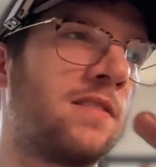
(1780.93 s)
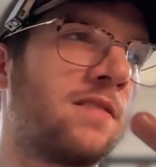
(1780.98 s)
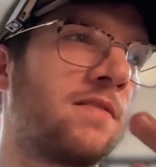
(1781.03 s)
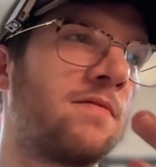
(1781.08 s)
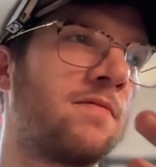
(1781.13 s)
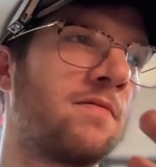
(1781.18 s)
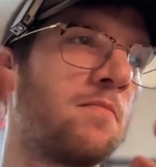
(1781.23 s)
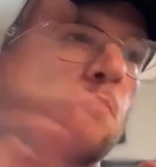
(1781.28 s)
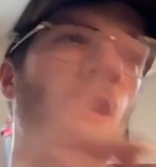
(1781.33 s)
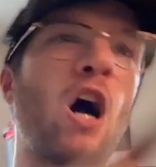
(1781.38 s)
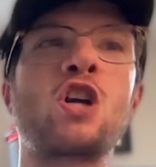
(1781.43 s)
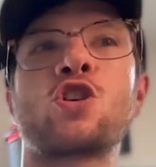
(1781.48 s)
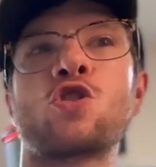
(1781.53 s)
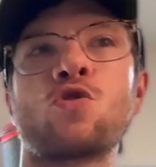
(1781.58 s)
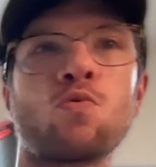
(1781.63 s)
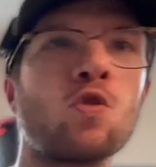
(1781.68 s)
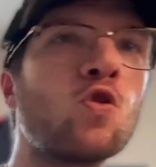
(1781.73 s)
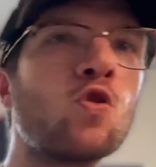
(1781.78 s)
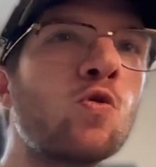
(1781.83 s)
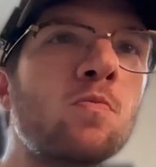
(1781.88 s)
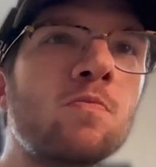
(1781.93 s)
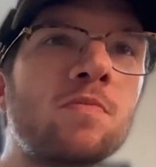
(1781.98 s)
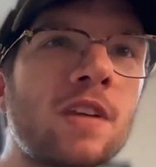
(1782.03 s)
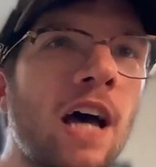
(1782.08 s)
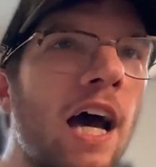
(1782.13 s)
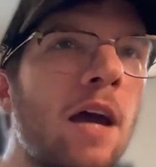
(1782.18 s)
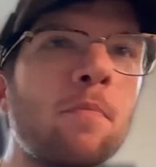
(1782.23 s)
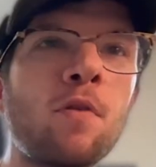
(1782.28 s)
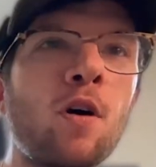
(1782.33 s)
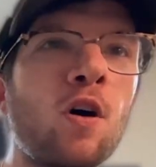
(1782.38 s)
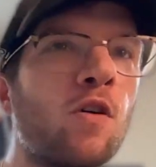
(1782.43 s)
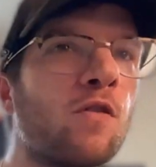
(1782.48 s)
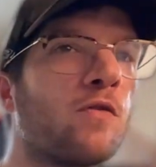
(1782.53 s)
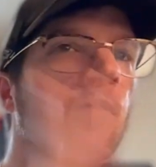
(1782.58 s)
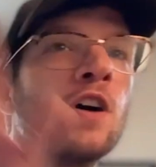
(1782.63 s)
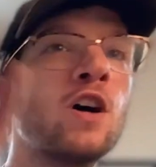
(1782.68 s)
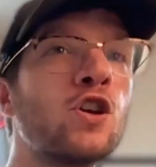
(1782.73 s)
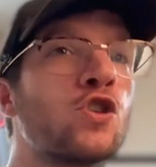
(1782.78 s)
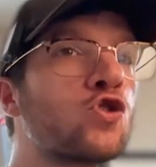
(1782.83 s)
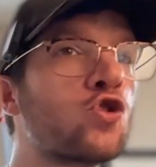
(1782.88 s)
mushroom type of
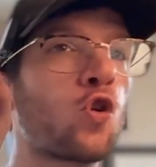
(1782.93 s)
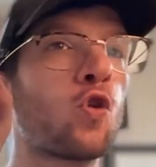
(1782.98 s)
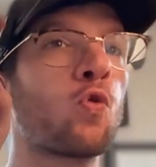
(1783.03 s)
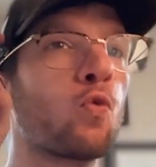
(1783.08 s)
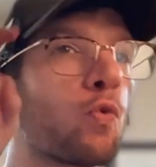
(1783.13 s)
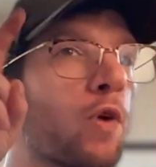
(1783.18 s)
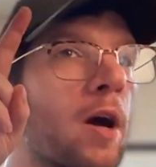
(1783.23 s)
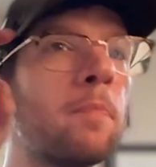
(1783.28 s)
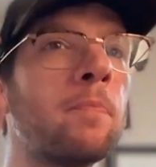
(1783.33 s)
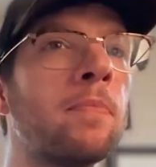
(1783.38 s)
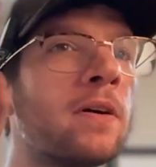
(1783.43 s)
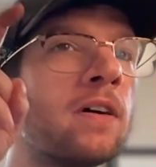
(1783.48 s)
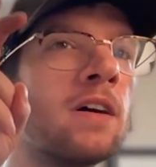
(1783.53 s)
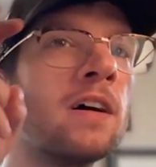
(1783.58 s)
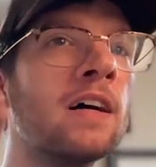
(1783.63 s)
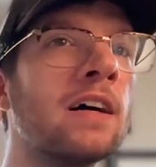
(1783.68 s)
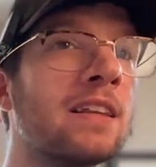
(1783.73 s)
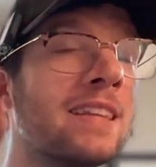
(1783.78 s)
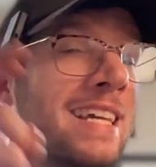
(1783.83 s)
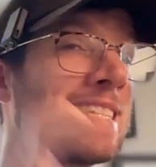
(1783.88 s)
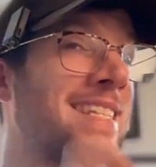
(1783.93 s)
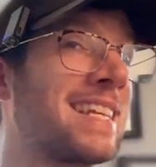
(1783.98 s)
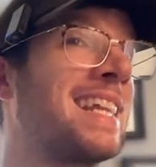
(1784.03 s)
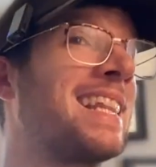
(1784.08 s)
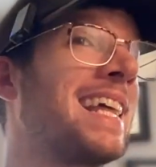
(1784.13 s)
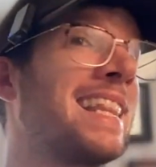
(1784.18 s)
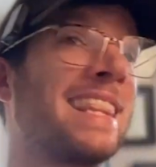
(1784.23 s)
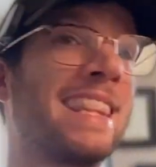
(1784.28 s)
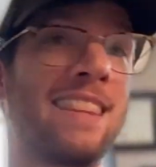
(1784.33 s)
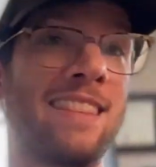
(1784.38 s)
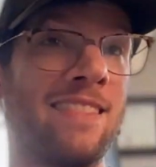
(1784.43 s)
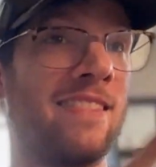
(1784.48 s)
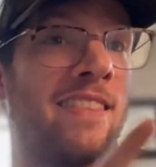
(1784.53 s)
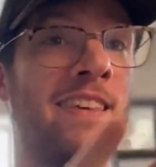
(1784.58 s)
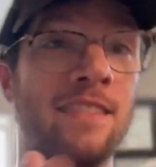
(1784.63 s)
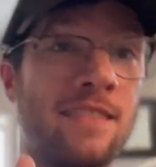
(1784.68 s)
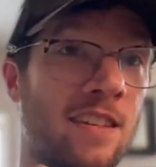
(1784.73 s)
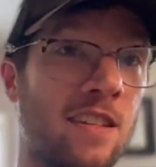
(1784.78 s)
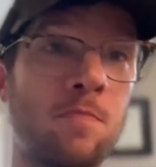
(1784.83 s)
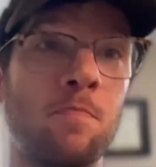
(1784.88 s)
trip. They say that
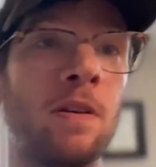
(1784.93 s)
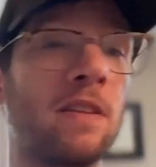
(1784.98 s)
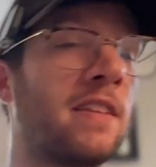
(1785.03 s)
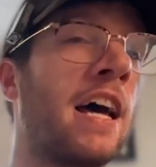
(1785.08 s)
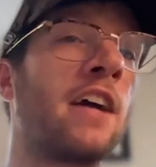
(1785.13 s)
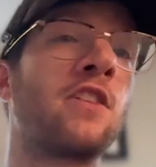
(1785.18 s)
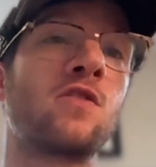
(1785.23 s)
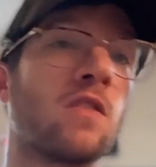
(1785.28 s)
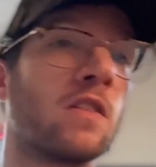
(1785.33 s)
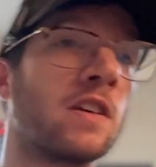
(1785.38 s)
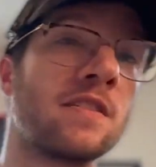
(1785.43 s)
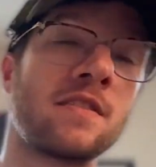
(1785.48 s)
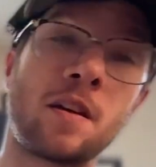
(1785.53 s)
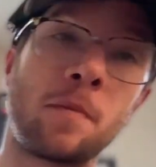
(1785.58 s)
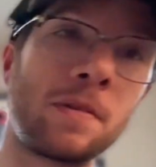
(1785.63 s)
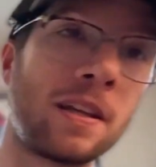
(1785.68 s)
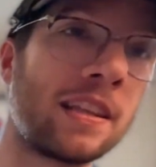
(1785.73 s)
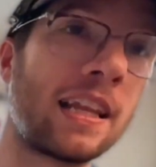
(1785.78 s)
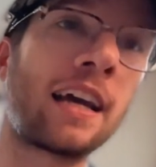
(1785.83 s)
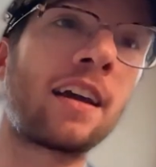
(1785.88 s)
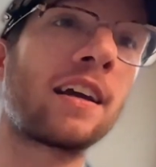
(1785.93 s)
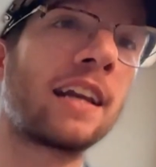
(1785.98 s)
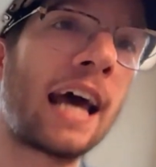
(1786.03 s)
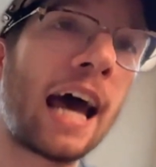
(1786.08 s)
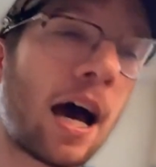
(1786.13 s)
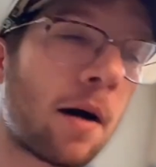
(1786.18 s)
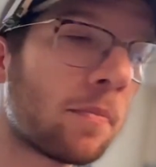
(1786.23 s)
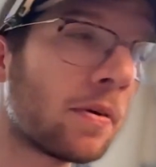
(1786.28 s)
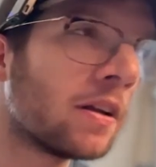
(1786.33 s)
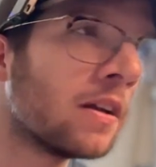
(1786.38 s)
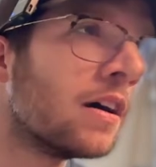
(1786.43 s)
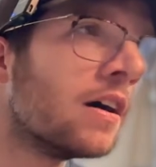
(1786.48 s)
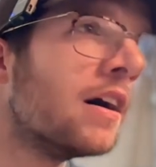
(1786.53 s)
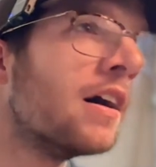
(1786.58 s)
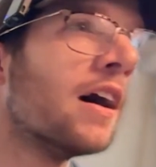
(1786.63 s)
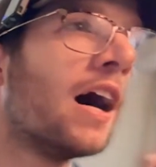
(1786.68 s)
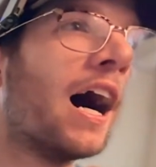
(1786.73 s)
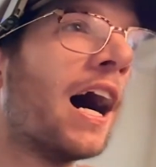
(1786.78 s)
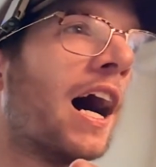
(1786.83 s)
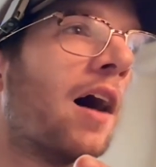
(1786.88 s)
this is potentially something that could happen.
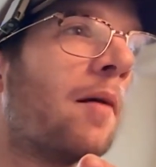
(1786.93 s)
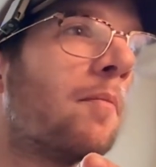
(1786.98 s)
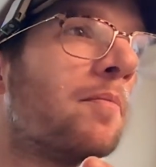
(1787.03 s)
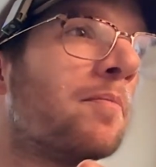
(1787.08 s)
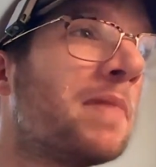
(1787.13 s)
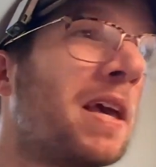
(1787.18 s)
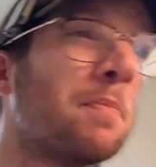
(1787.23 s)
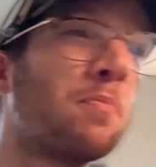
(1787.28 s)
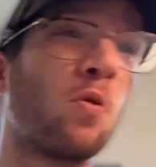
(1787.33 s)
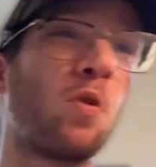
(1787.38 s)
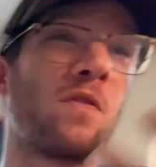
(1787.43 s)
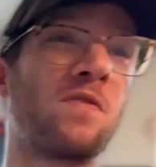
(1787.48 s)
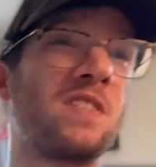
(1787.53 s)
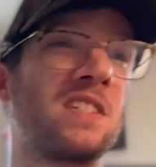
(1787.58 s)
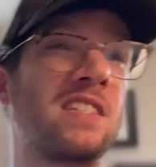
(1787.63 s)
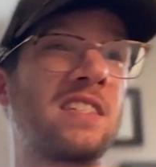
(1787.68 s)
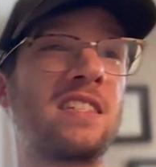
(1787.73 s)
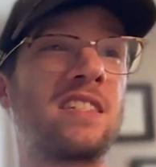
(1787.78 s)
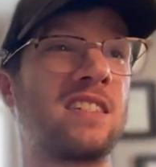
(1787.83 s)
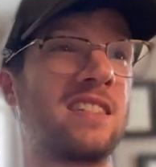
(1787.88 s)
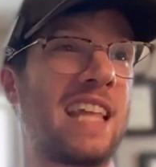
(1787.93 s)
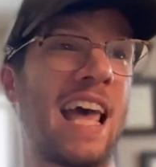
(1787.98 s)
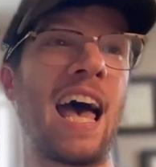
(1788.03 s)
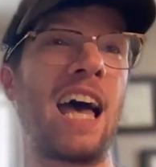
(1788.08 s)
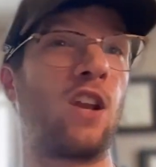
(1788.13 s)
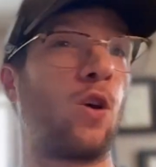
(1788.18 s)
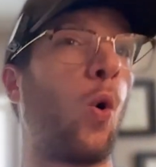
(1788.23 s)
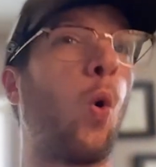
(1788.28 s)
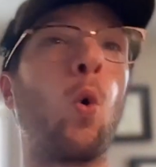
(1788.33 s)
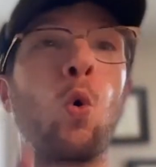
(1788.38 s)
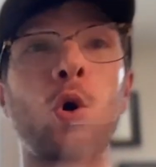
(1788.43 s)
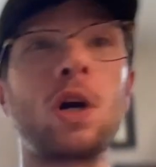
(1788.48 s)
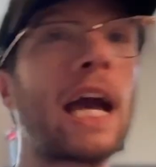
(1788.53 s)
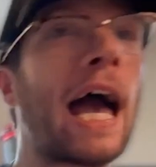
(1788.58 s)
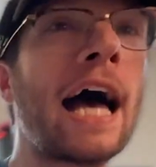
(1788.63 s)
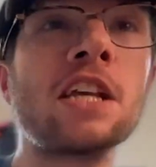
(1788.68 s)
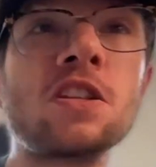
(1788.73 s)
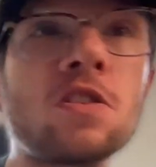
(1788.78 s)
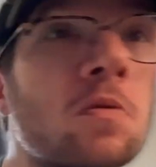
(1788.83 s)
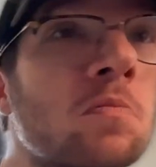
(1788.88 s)
People have had
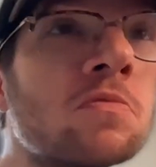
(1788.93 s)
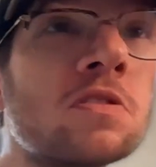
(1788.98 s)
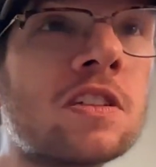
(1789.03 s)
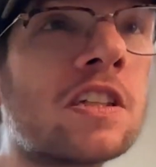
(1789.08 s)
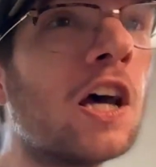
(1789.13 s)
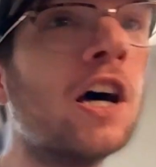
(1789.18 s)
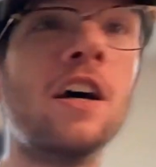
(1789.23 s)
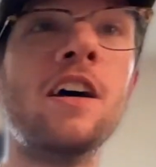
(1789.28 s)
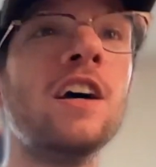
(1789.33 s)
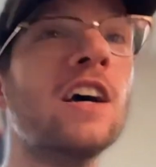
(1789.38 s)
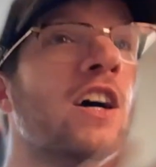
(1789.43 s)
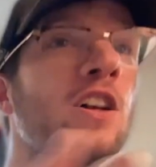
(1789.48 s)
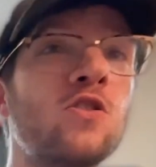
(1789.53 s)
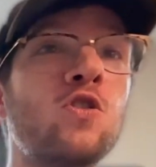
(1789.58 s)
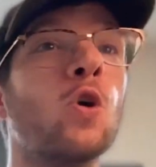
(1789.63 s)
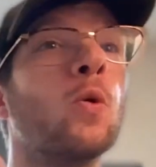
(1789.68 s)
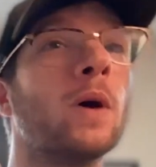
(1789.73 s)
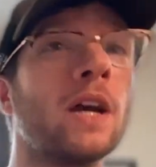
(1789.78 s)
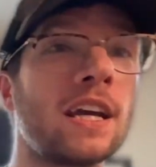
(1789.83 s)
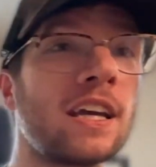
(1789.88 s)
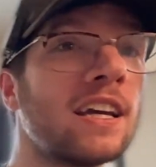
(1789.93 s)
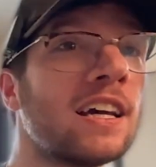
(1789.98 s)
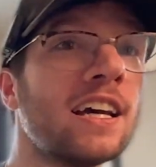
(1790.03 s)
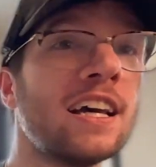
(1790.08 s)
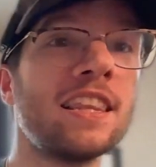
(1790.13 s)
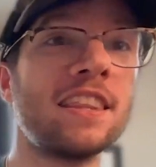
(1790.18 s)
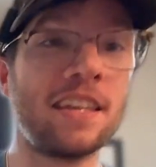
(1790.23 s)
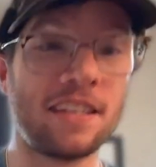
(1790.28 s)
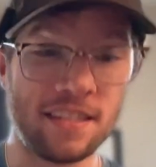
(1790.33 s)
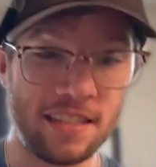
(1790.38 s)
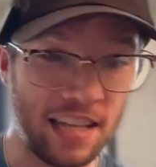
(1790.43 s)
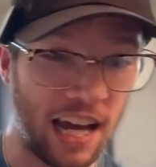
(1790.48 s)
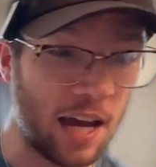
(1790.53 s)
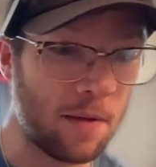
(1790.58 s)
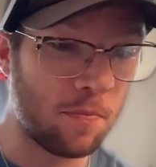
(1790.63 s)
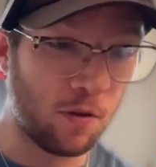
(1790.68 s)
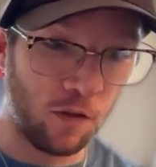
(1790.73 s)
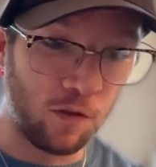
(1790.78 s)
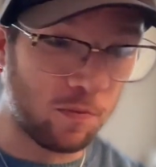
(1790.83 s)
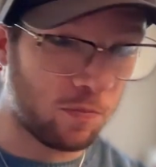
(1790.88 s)
orgasms doing this type
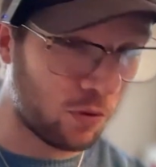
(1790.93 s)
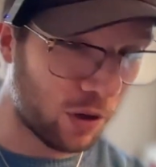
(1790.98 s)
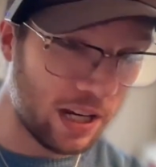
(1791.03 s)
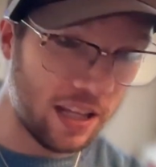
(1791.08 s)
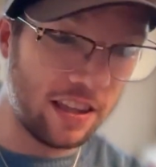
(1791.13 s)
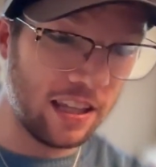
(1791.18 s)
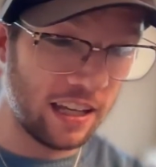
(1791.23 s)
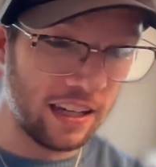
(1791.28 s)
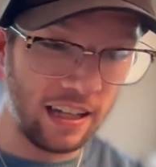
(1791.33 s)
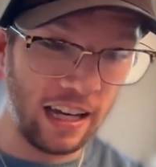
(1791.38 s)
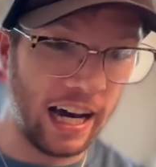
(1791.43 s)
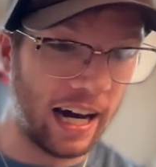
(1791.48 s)
of breathing.